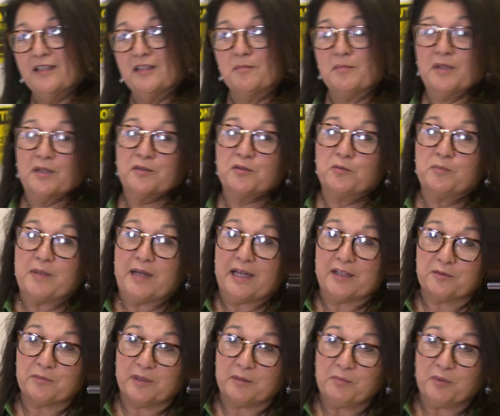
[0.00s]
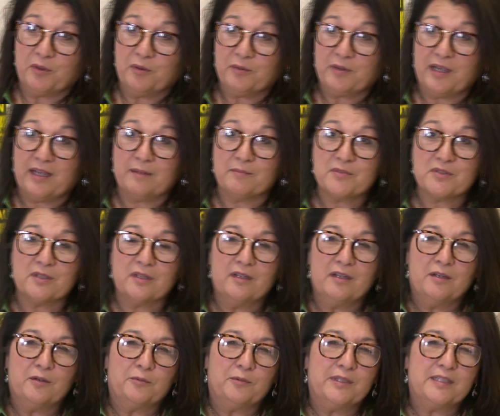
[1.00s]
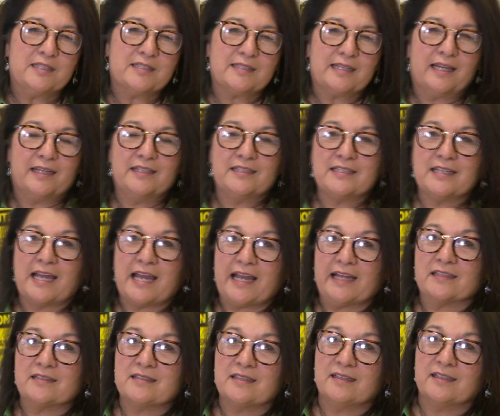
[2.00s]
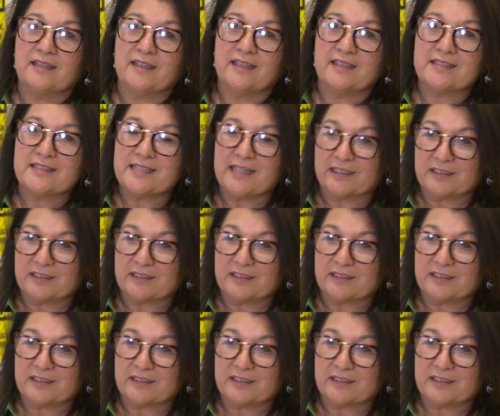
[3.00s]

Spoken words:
and the medical pathway programs, we decided to add a